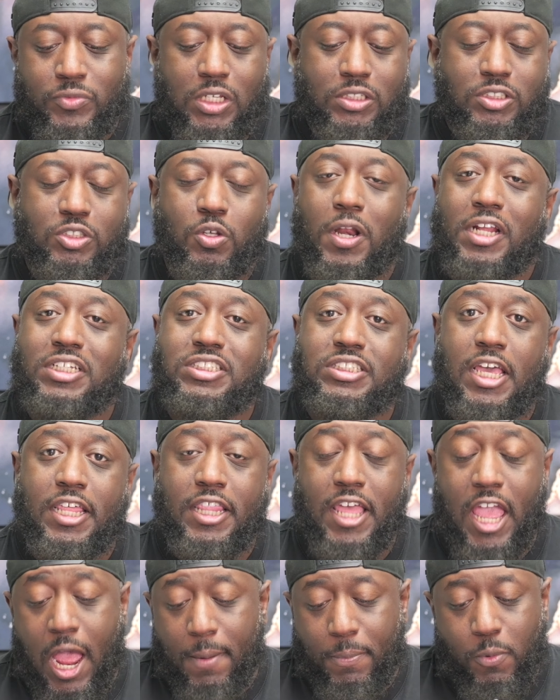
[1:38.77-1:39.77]
So they say
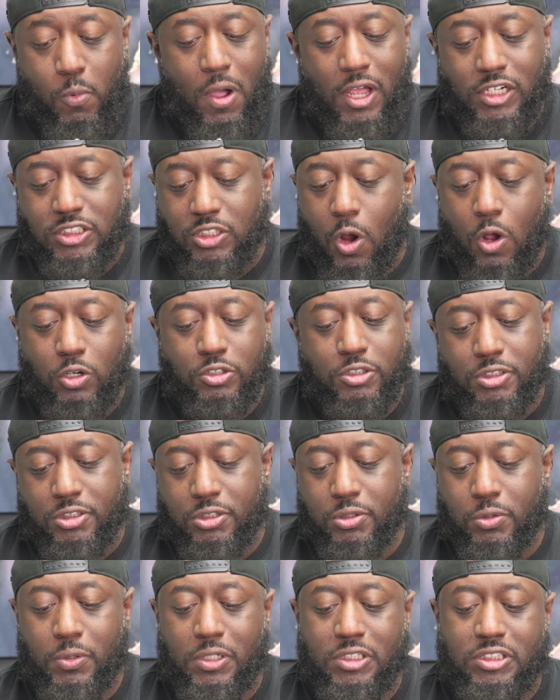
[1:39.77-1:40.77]
the Apple Watch Ultra
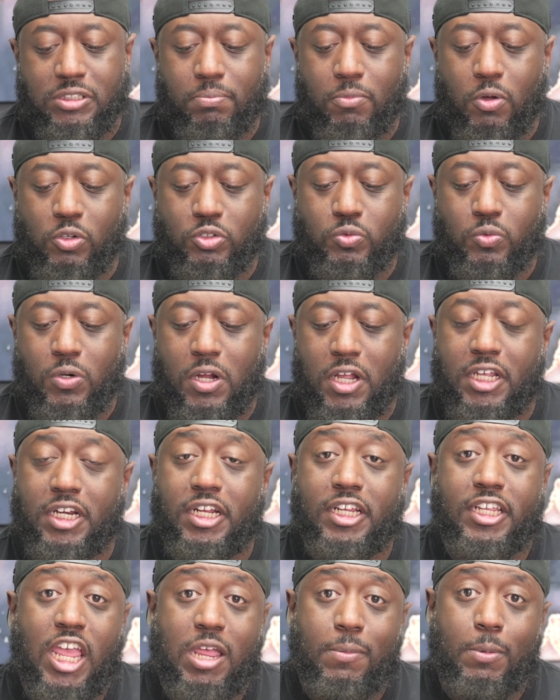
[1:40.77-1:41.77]
2 is the most rugged
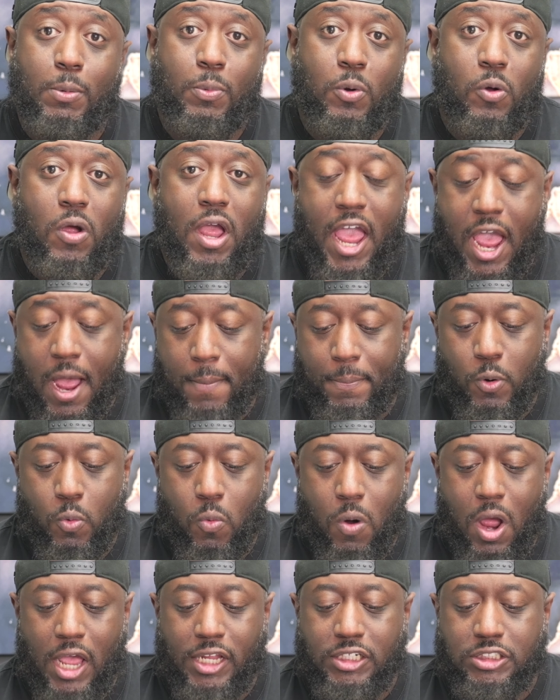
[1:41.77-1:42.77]
and capable Apple
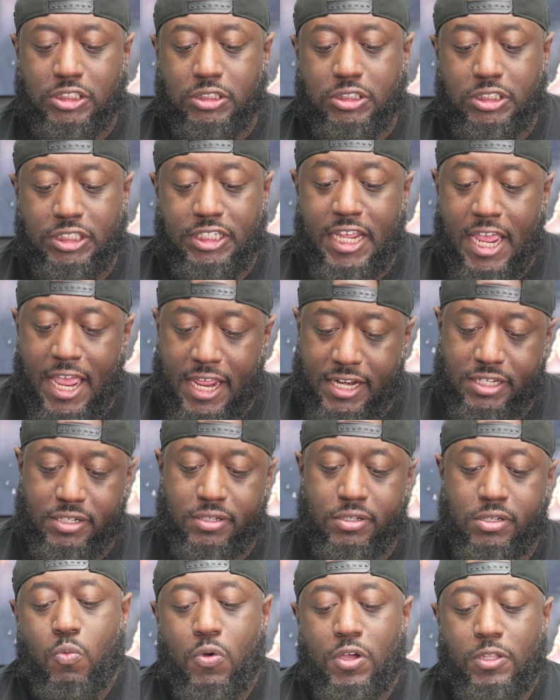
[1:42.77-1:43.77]
Watch yet.
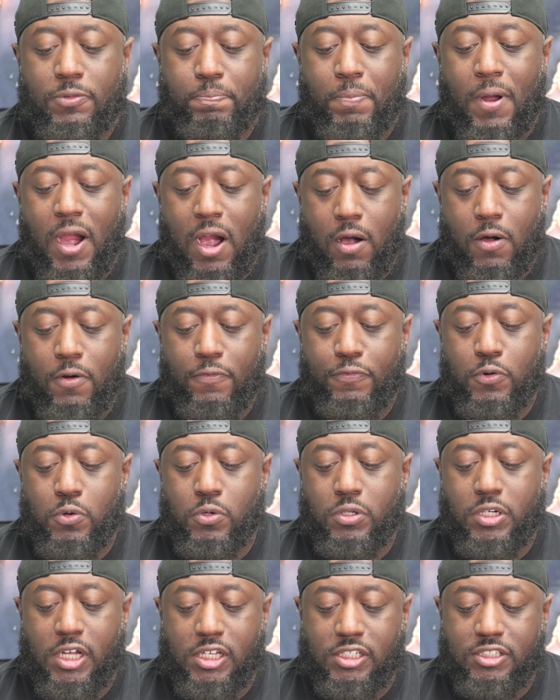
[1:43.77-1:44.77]
With
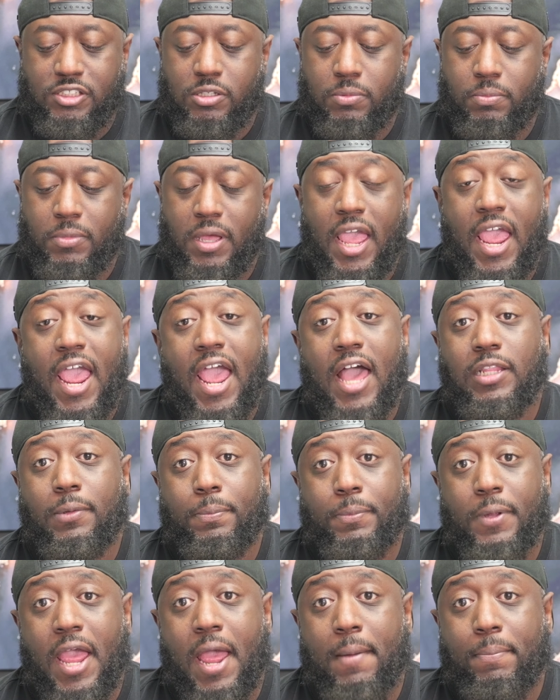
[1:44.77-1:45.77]
powerful custom
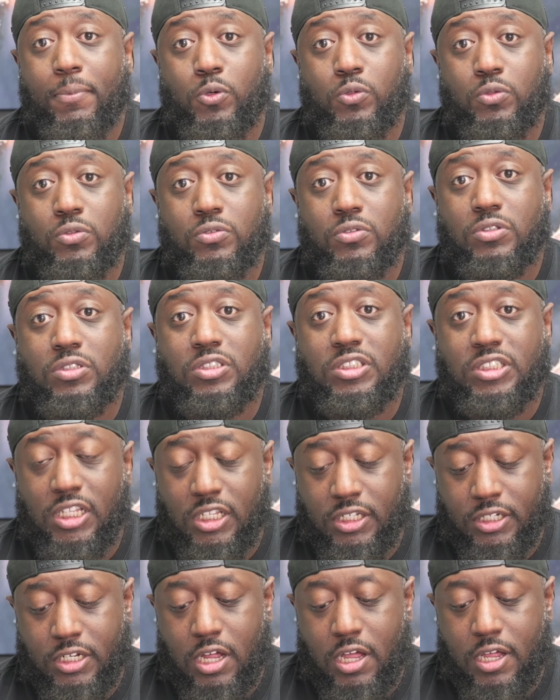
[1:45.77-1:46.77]
Apple
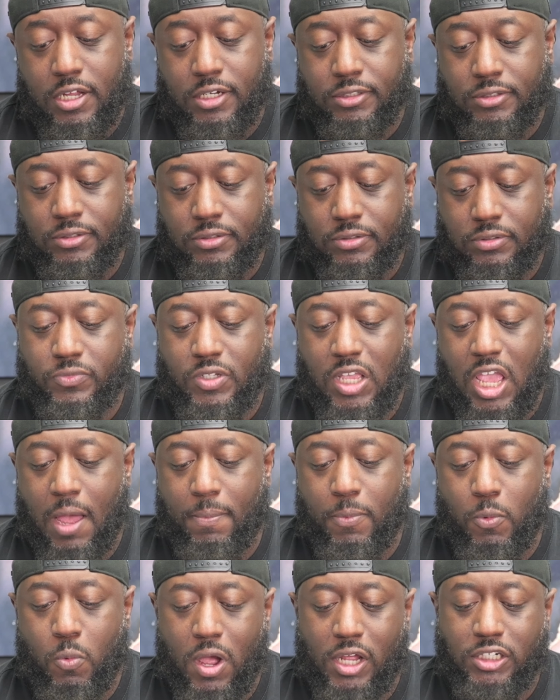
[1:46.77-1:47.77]
silicon,
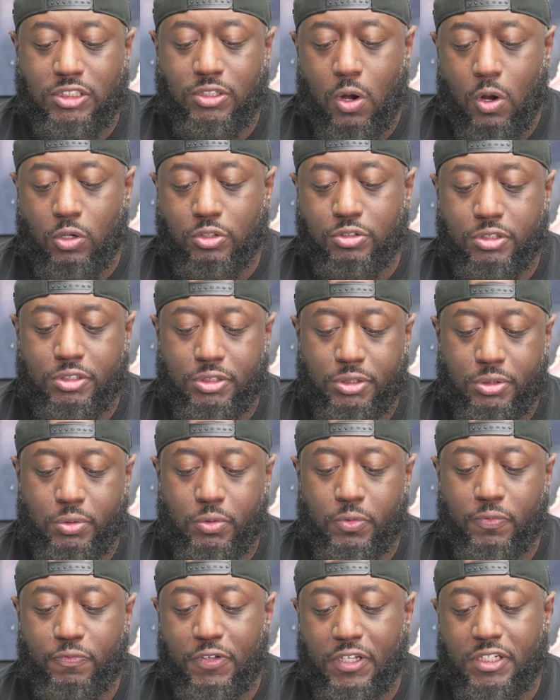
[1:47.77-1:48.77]
Apple Watch Ultra
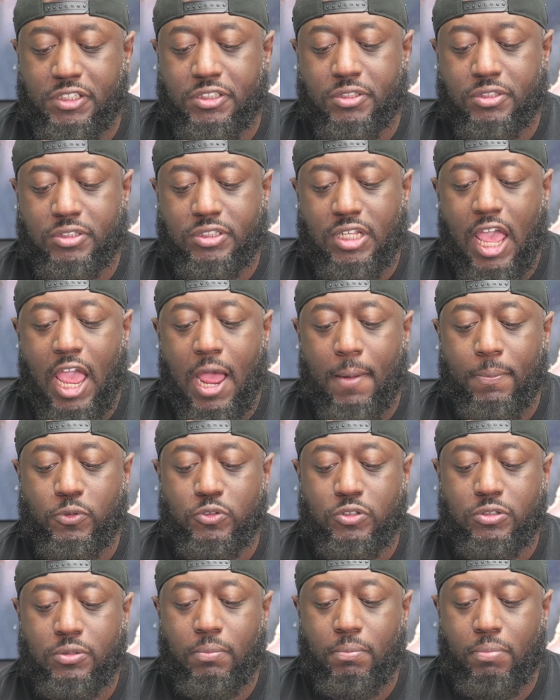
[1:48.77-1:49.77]
2 features
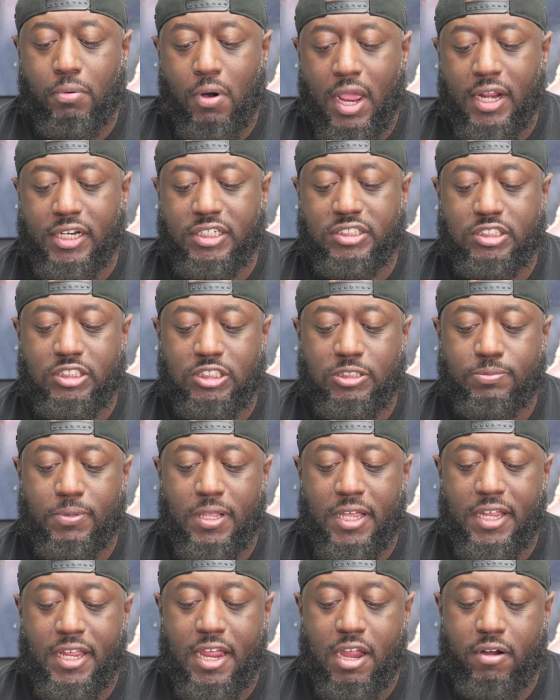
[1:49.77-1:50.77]
Apple's brightest
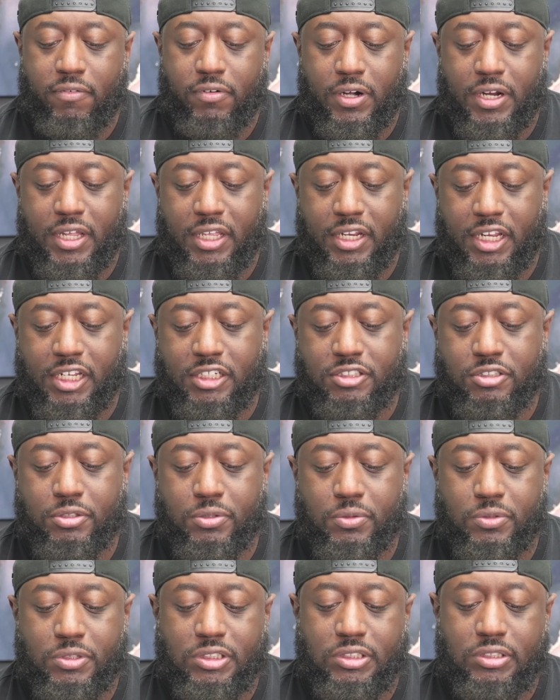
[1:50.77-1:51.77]
display ever and
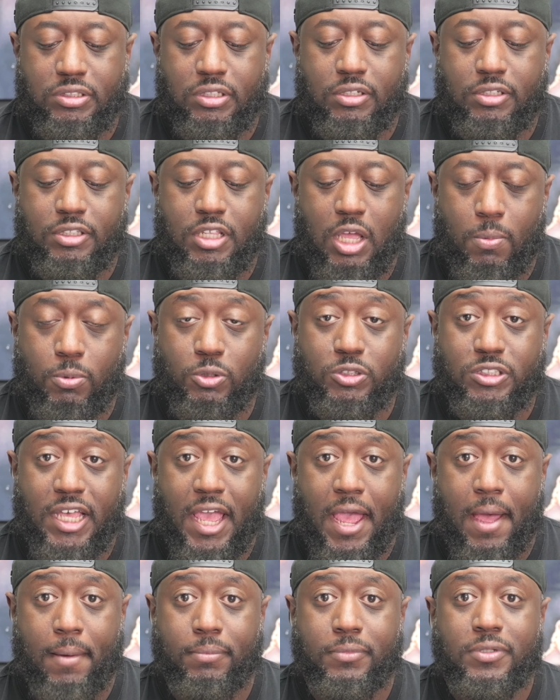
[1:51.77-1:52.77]
introduces double
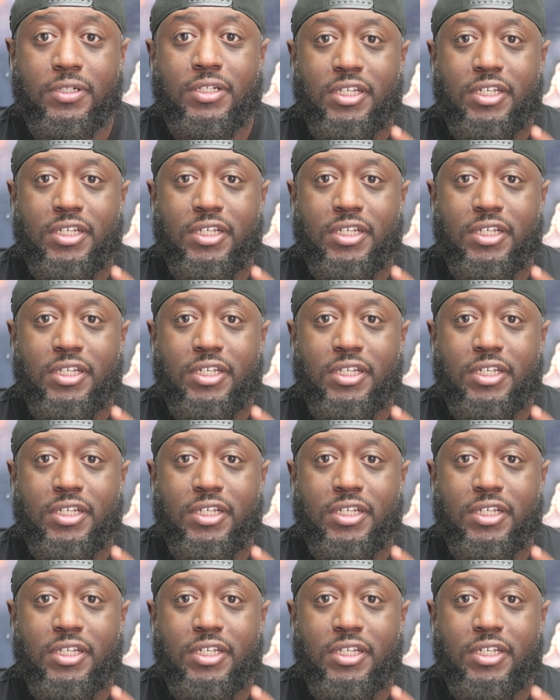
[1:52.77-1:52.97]
tap.